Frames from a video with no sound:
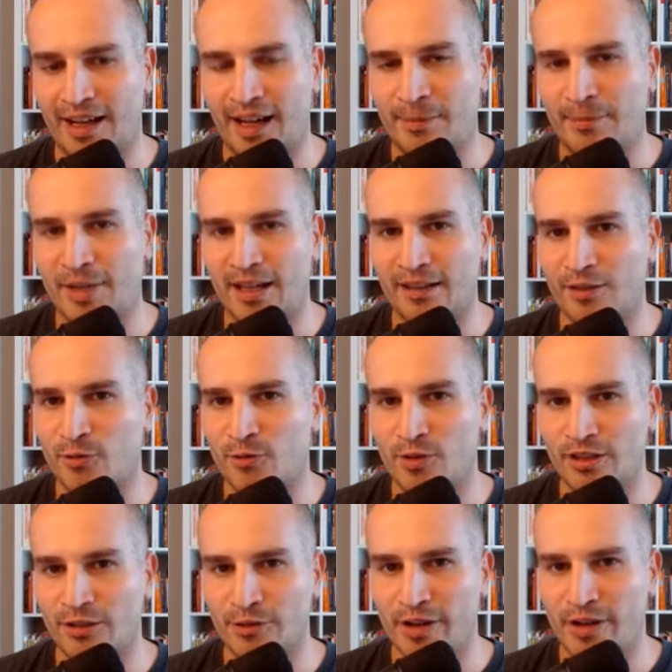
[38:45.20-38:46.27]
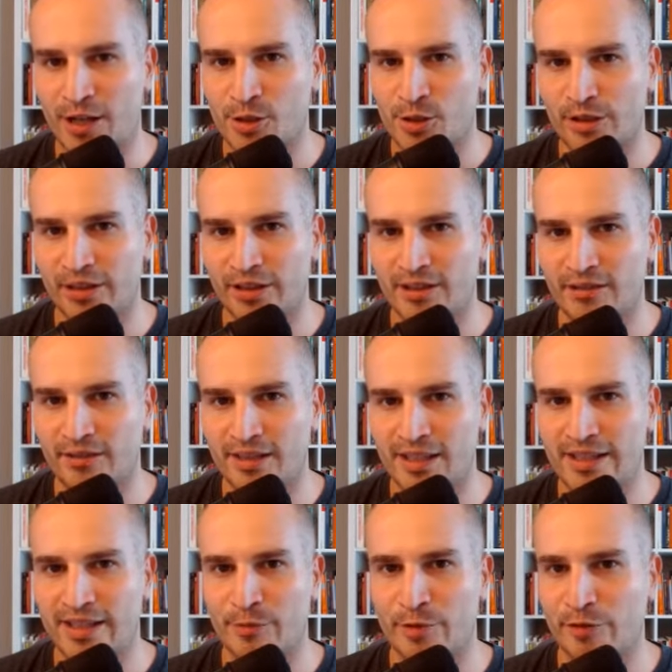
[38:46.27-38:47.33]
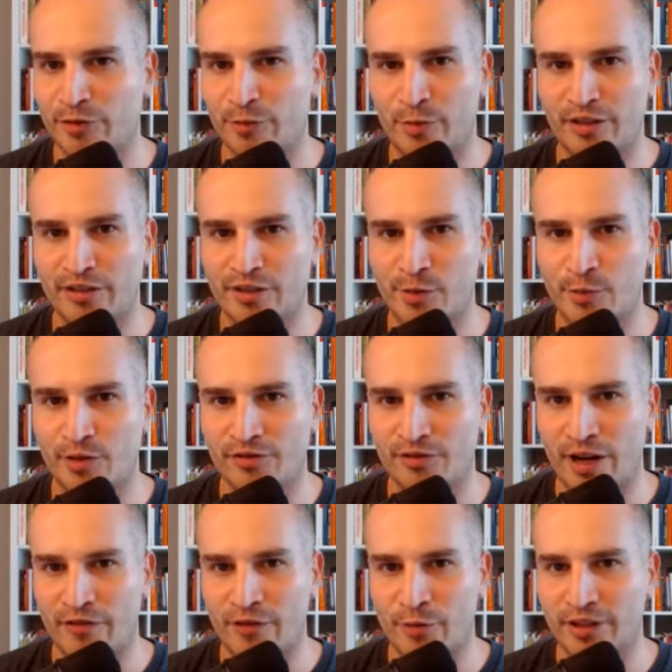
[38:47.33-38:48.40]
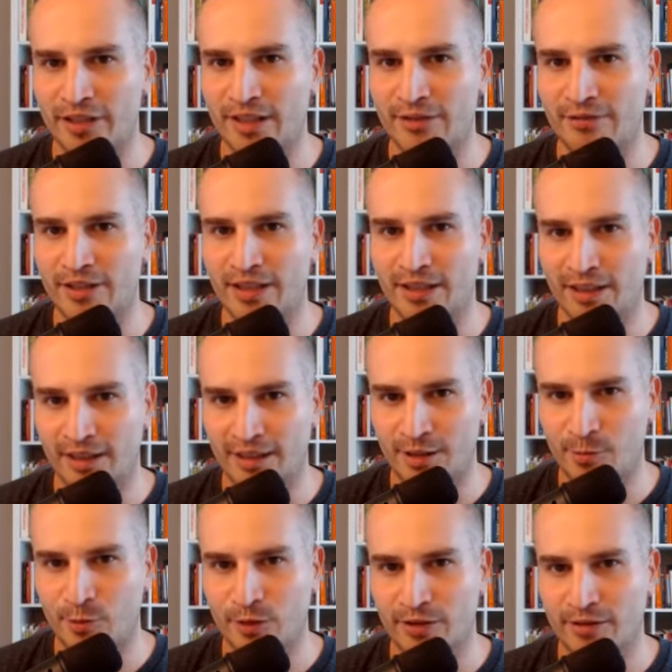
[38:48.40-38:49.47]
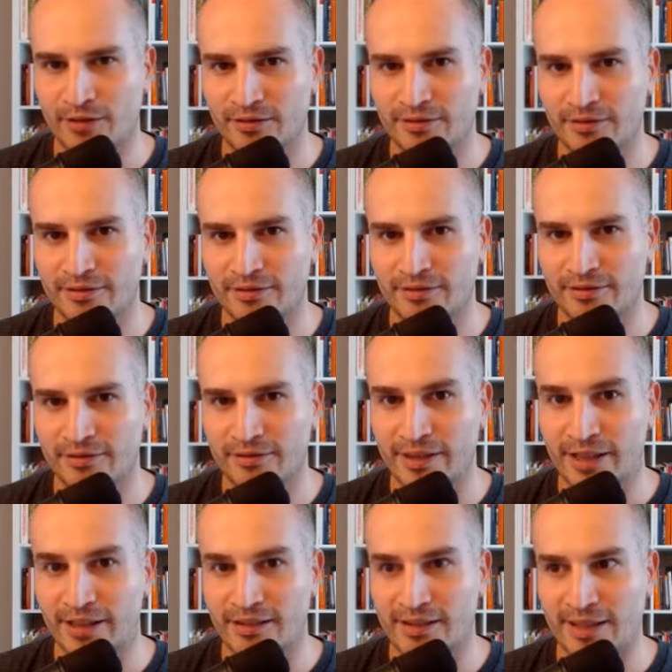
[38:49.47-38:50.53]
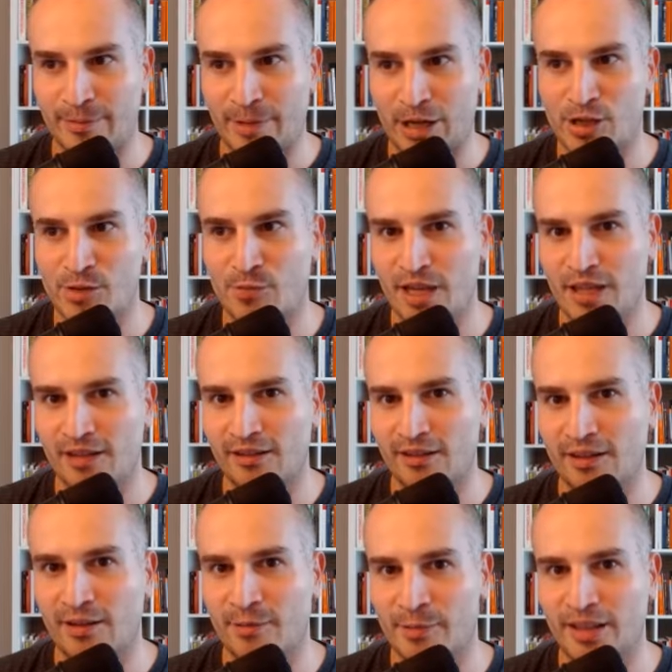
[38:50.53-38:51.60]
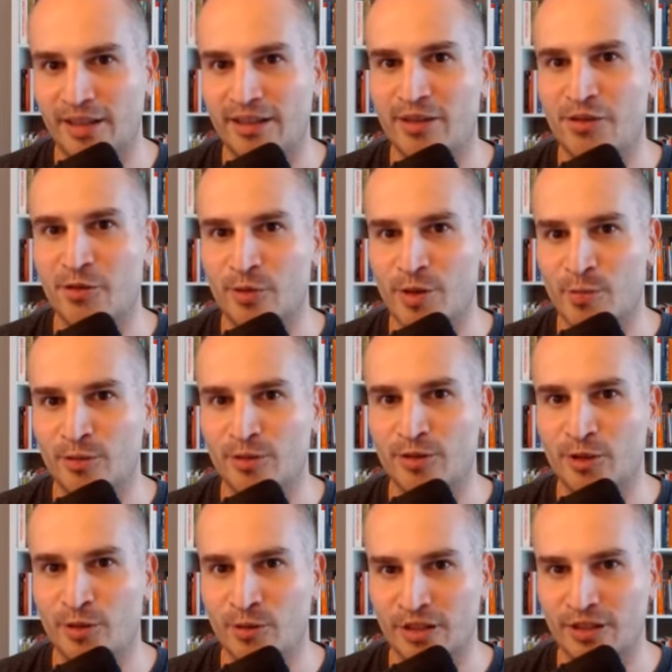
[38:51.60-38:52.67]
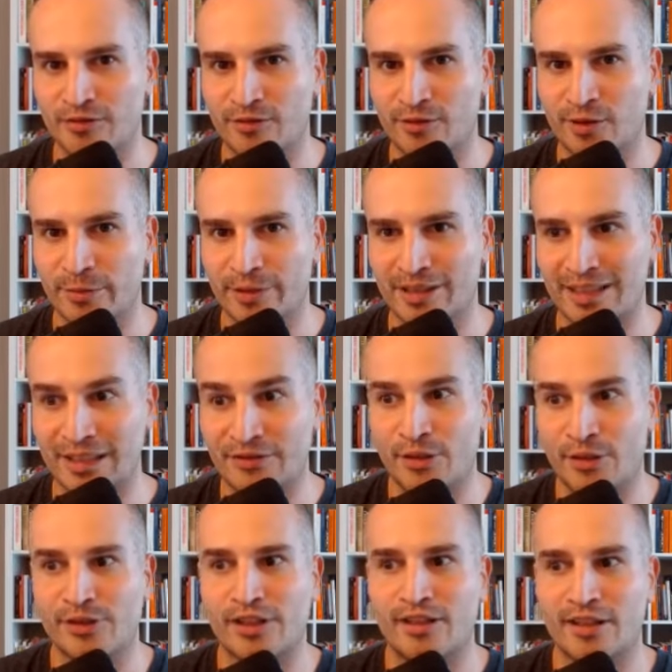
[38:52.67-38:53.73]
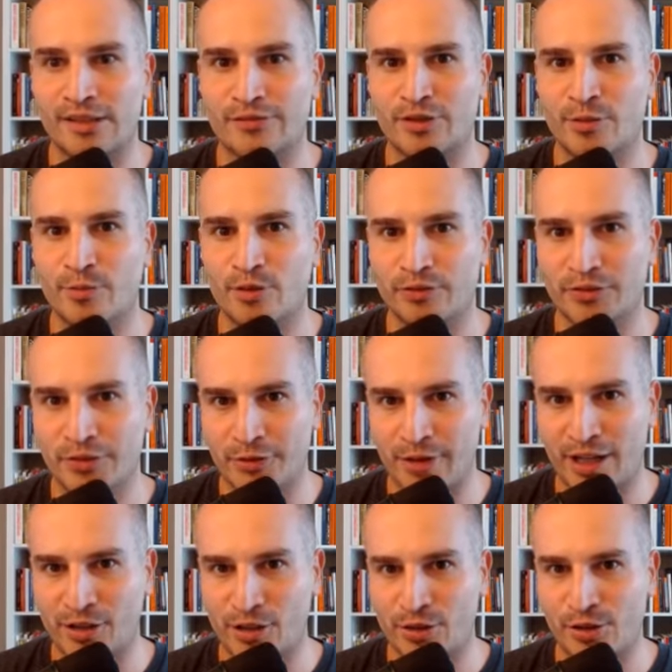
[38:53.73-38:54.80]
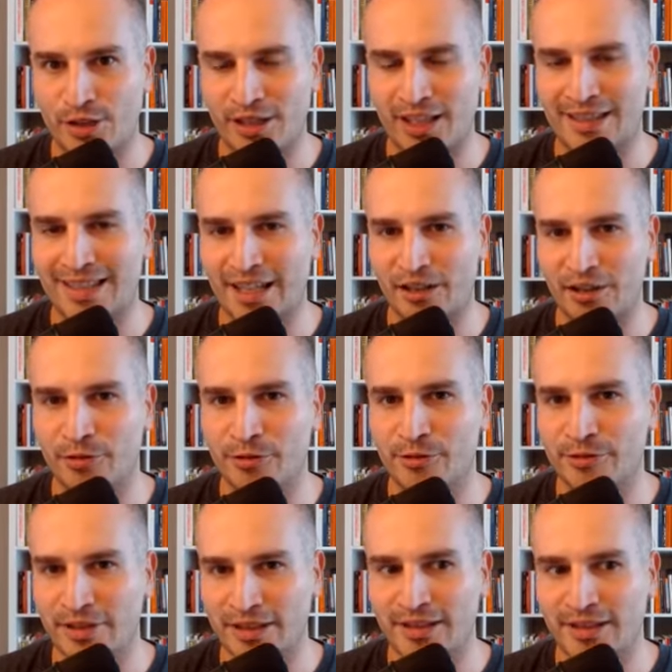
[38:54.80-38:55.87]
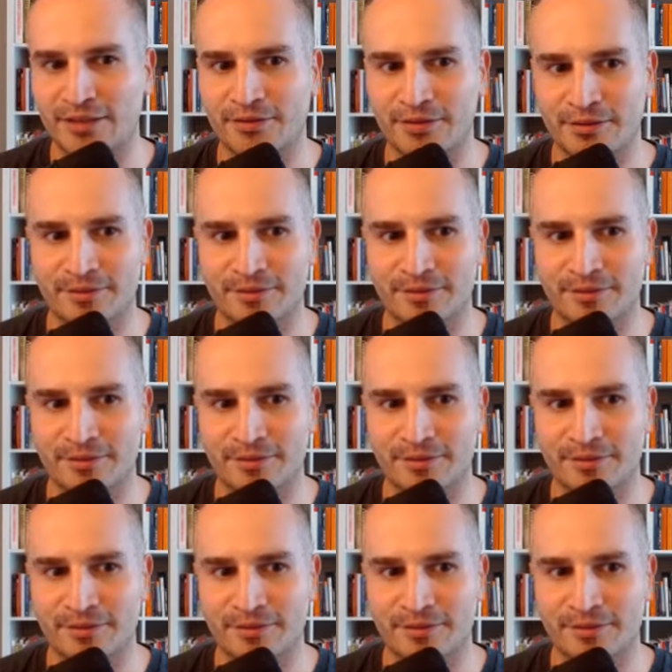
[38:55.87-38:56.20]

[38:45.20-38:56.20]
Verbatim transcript: I'm not the one who actually needs to be responsible for everyone and everything anymore right? Because I'm actually making a lot of money and other people are doing it for me. It feels uncomfortable to actually just let that go and receive.